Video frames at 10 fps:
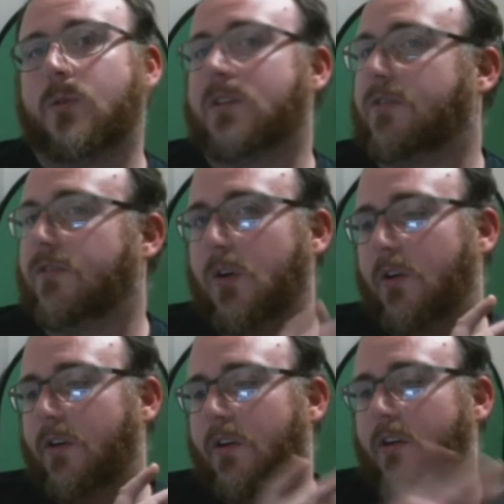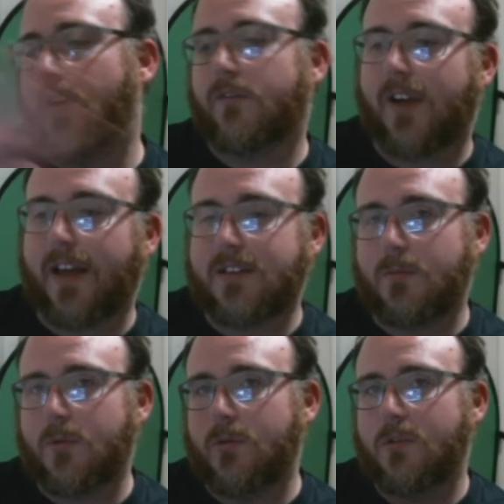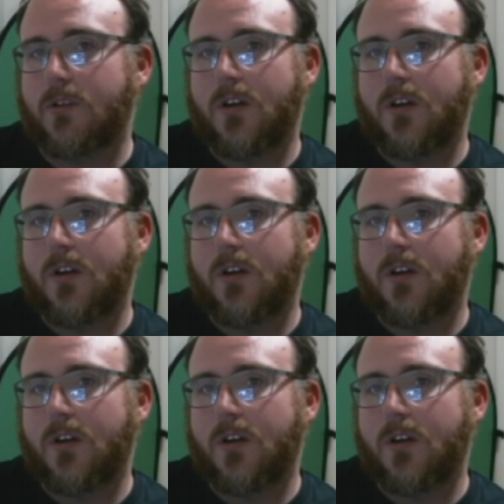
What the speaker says: Because if you're not flexible,